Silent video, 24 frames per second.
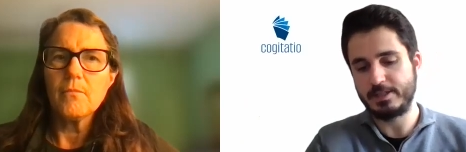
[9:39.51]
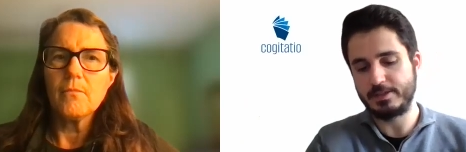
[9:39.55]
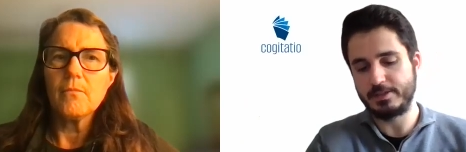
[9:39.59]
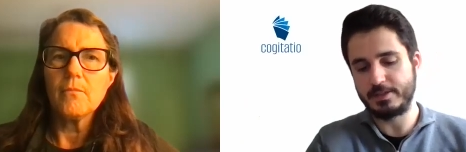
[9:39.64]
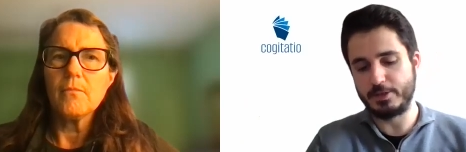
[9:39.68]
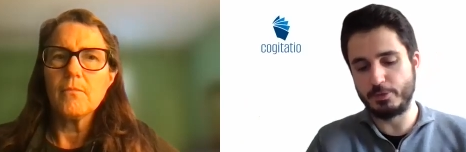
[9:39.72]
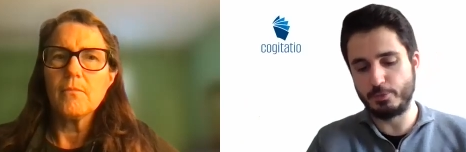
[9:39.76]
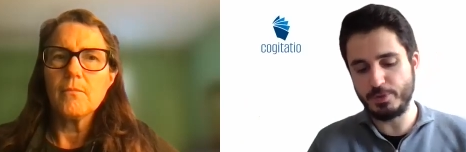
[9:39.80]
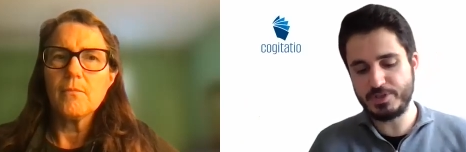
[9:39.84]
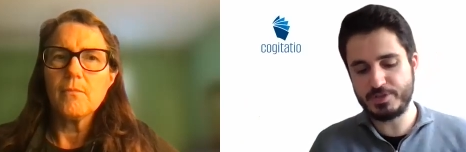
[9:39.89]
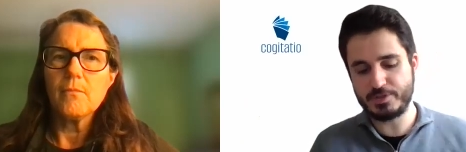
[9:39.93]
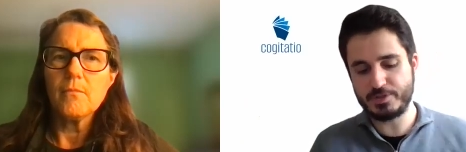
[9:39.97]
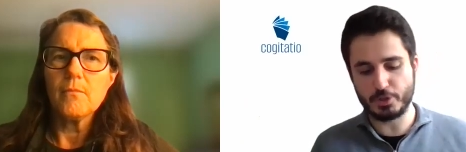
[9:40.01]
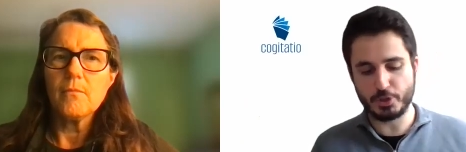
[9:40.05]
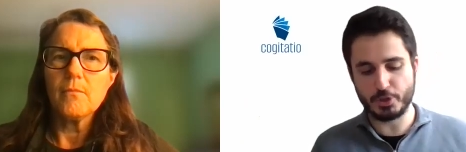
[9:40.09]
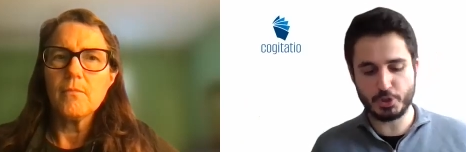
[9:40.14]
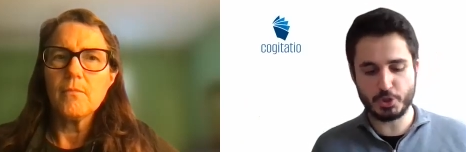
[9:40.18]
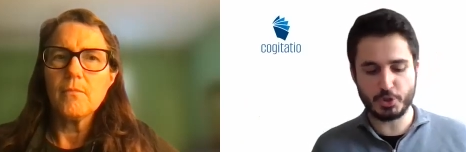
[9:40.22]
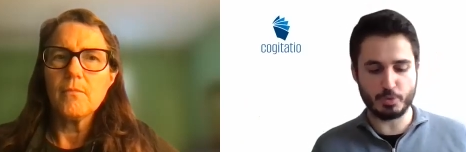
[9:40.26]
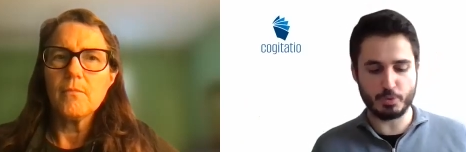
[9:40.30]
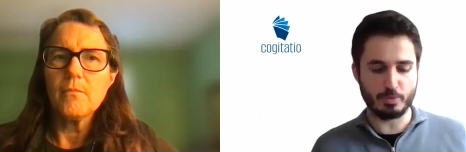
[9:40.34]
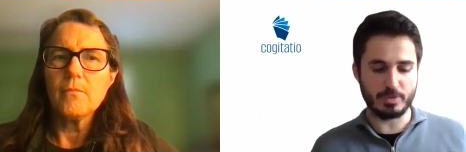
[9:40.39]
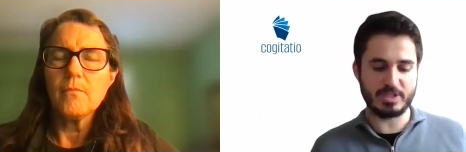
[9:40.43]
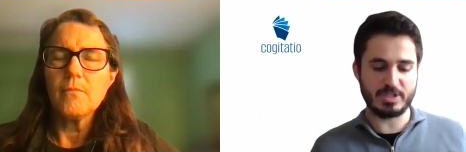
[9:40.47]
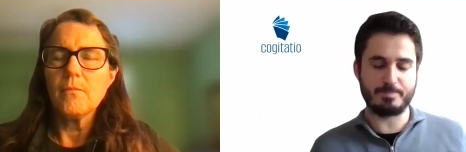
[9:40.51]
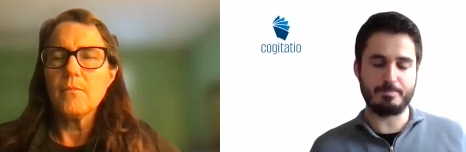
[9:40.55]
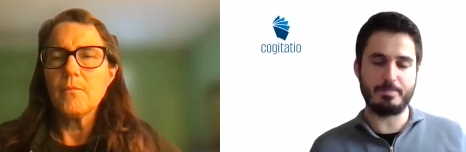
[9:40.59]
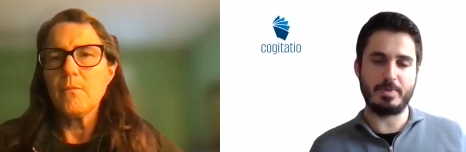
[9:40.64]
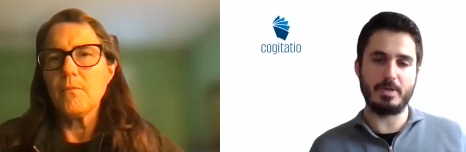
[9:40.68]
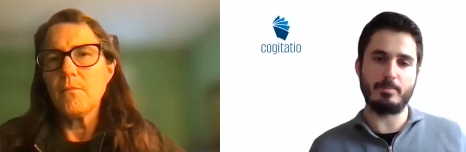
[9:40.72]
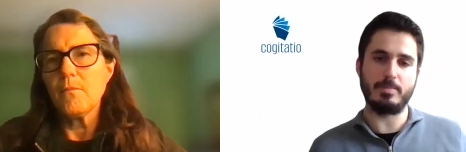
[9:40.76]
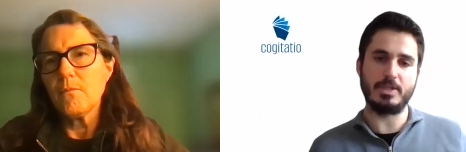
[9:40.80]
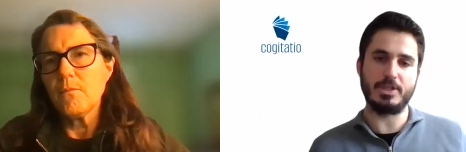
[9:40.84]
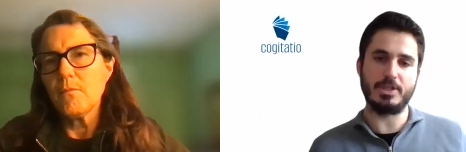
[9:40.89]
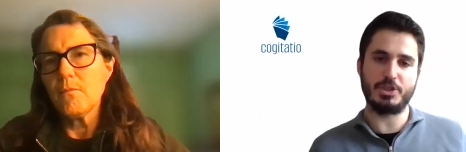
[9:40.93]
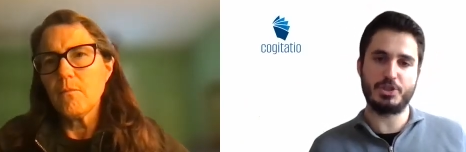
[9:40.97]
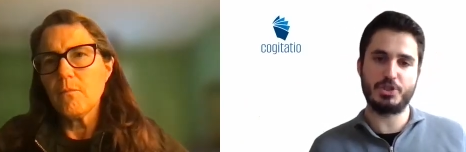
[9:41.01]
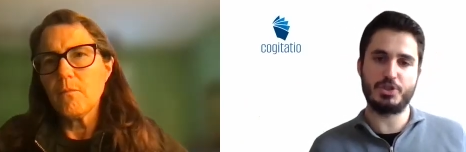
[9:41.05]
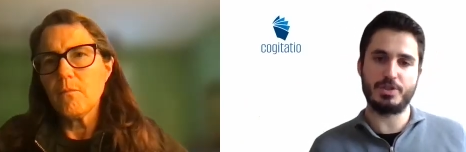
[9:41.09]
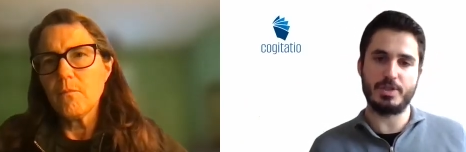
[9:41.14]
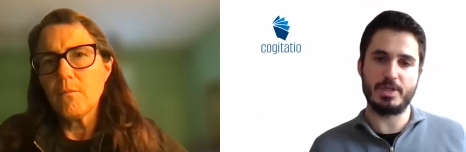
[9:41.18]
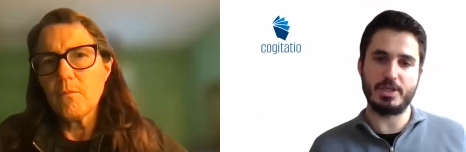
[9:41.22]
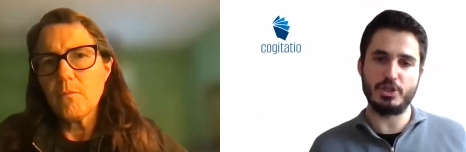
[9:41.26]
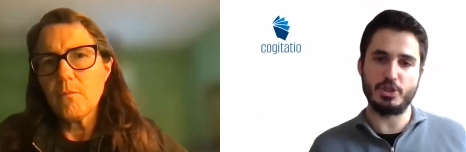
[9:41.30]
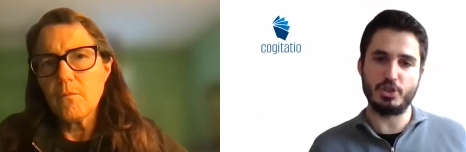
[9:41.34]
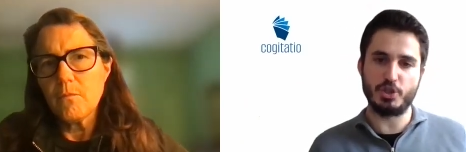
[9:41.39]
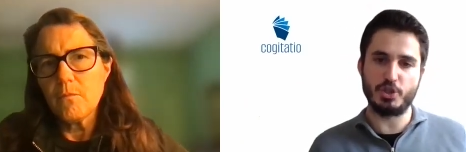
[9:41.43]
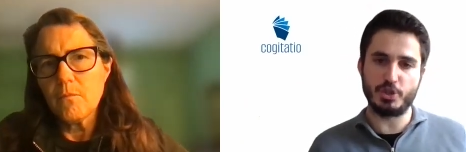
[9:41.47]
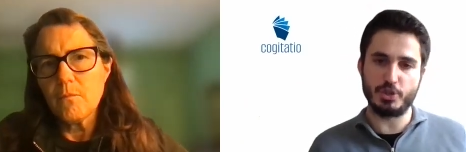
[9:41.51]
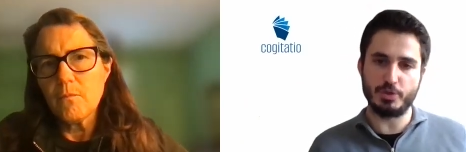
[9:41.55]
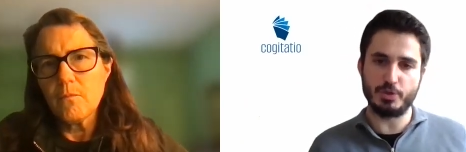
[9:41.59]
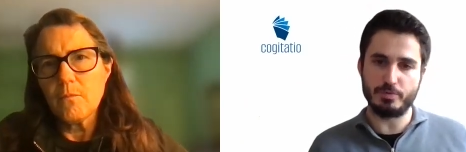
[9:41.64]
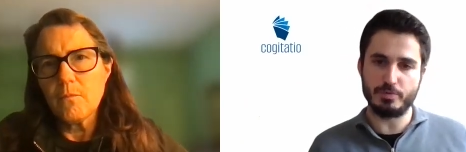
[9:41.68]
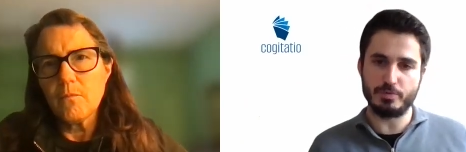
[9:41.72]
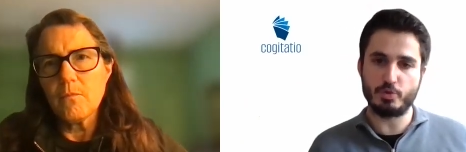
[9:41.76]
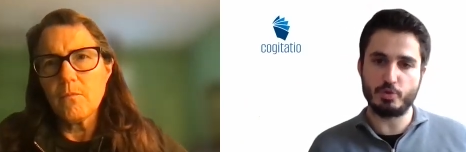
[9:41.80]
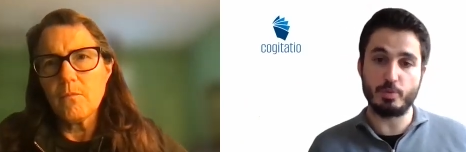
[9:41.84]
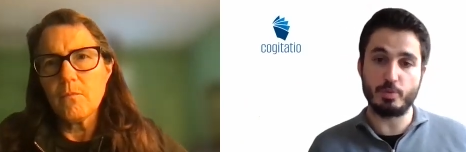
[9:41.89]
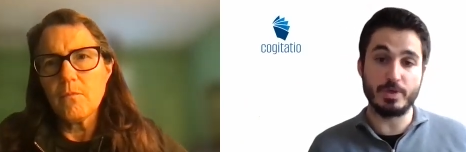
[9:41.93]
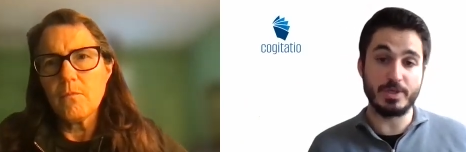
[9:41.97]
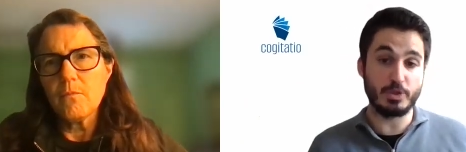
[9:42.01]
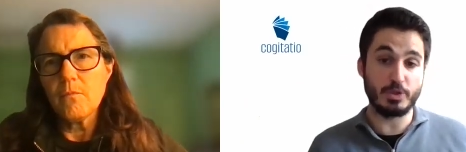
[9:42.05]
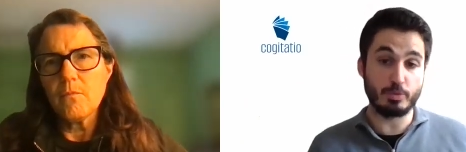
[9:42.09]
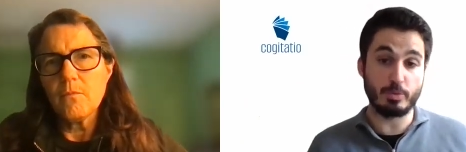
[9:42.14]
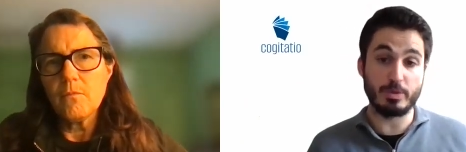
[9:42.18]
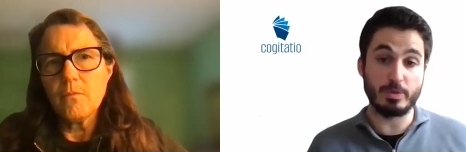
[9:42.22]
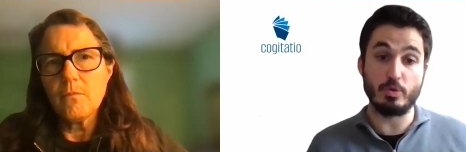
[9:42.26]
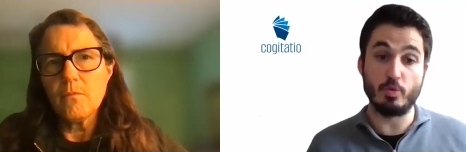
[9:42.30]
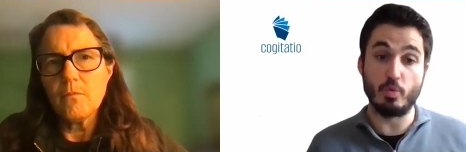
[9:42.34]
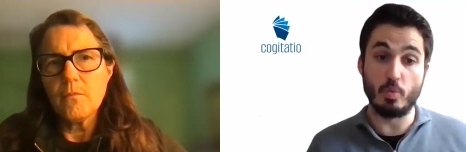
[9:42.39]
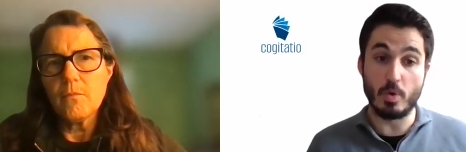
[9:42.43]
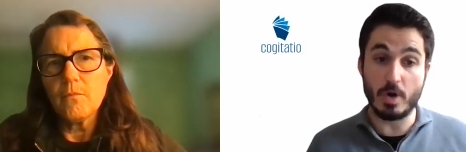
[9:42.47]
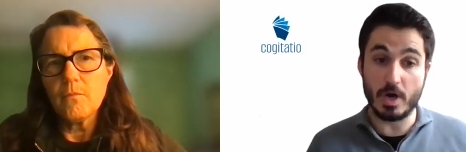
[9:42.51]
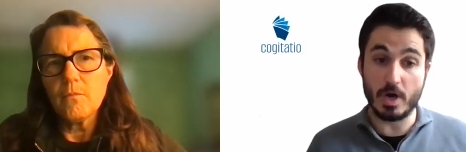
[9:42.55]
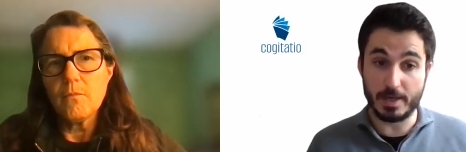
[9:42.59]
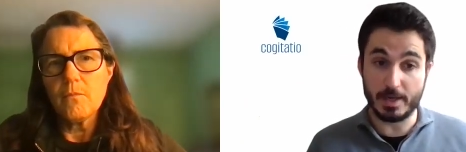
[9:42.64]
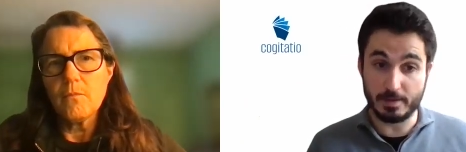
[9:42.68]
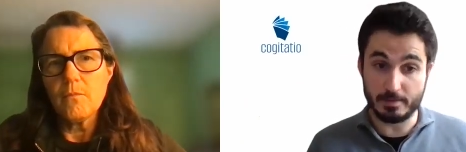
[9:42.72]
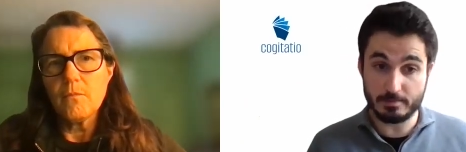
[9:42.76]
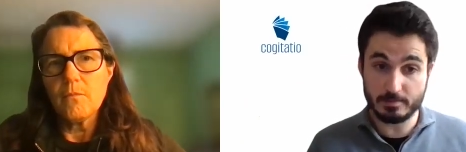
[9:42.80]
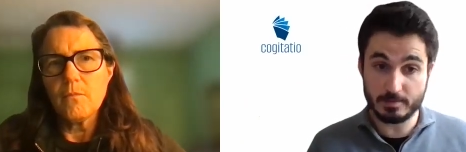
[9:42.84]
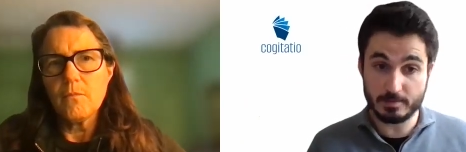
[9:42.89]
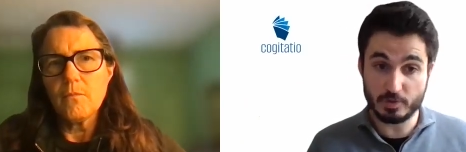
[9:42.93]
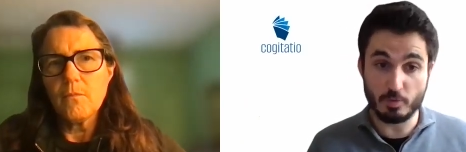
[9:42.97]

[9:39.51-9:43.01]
Speaker 1: The research was published in June 2021,